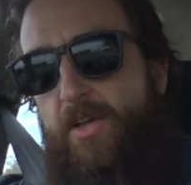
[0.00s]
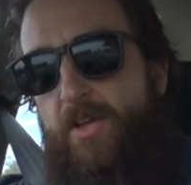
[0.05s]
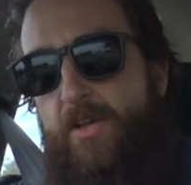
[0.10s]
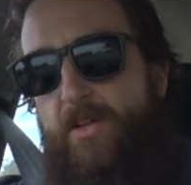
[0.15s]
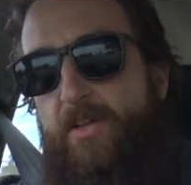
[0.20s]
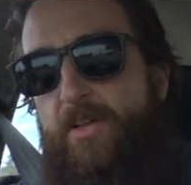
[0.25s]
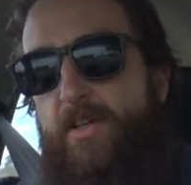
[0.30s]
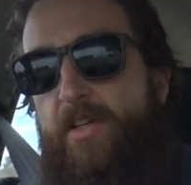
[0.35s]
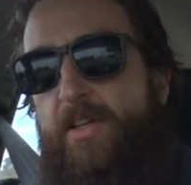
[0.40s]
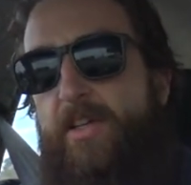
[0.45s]

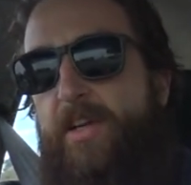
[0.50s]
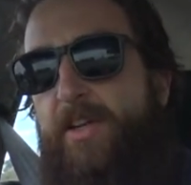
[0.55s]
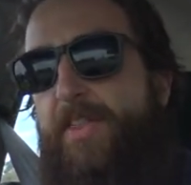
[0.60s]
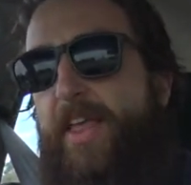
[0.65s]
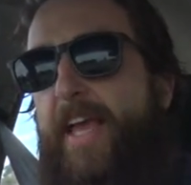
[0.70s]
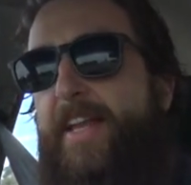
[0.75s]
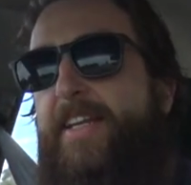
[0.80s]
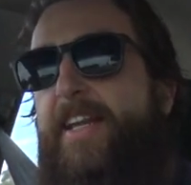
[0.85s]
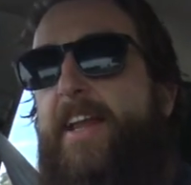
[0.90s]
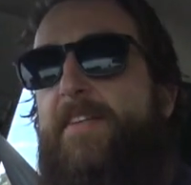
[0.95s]

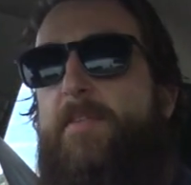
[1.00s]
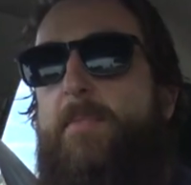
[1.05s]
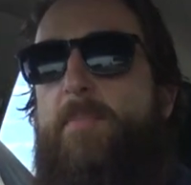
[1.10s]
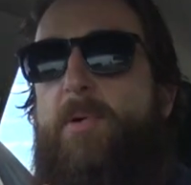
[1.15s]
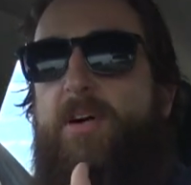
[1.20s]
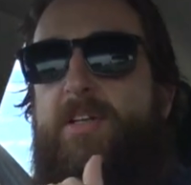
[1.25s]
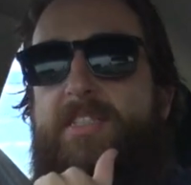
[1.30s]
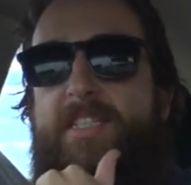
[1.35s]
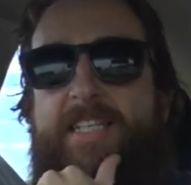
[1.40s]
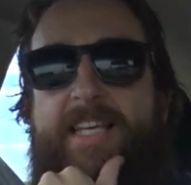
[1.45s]
They did have a
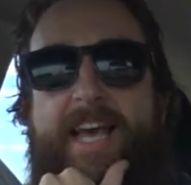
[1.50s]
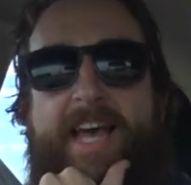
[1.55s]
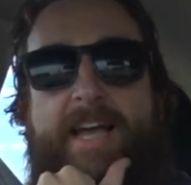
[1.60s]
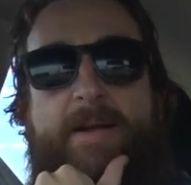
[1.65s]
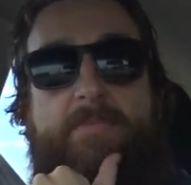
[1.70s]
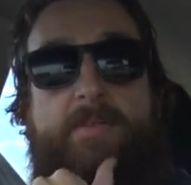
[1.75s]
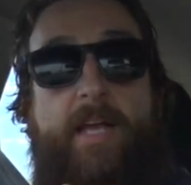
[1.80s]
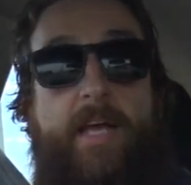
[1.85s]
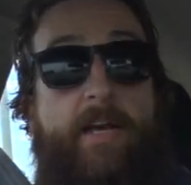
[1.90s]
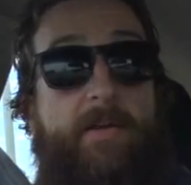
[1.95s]
box of
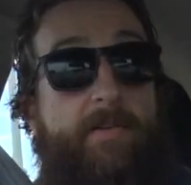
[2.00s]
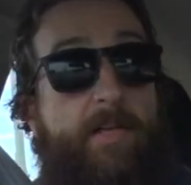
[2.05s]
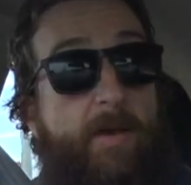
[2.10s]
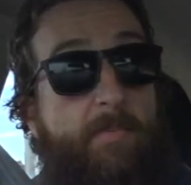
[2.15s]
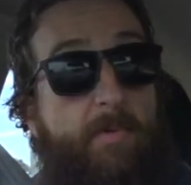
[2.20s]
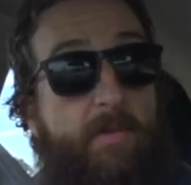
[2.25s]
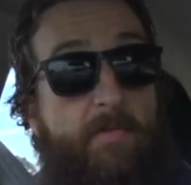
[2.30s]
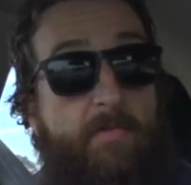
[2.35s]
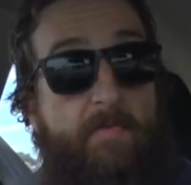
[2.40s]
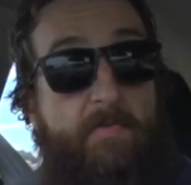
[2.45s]
games. They had a
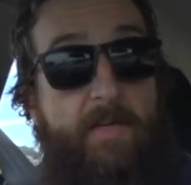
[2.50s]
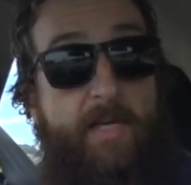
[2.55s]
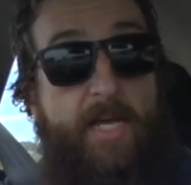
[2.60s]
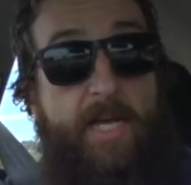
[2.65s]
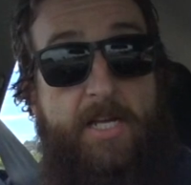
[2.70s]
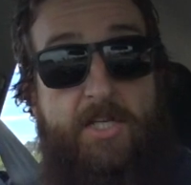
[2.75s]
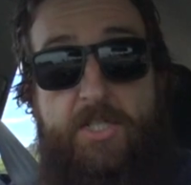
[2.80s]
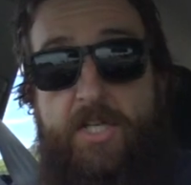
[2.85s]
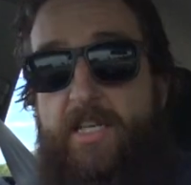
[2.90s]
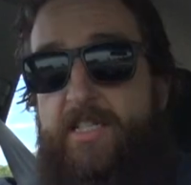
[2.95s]
couple of
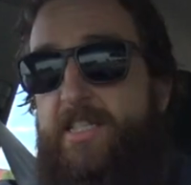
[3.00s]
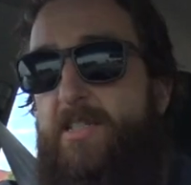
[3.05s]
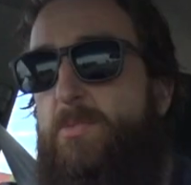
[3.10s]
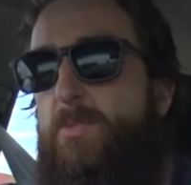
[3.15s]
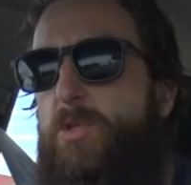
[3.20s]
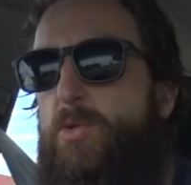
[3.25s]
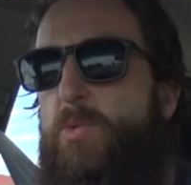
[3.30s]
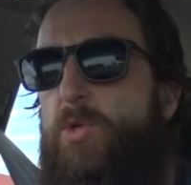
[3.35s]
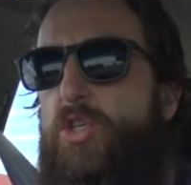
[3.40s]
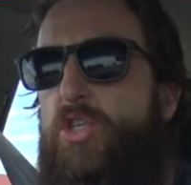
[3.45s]
VHSs,
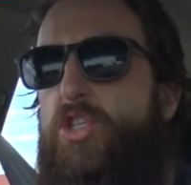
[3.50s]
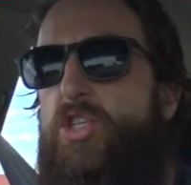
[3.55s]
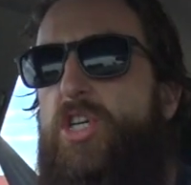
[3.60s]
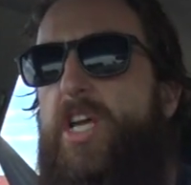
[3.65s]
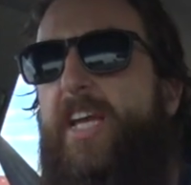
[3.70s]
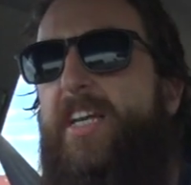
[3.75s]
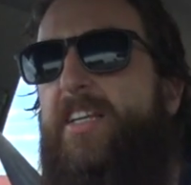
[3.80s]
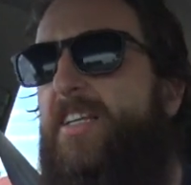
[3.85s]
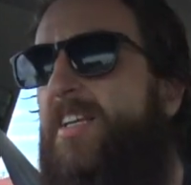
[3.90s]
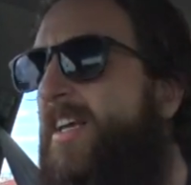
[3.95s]
which was
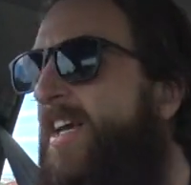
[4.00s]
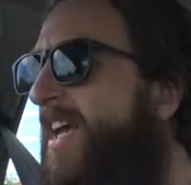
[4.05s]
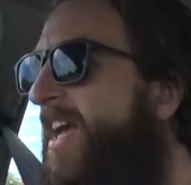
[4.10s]
shit.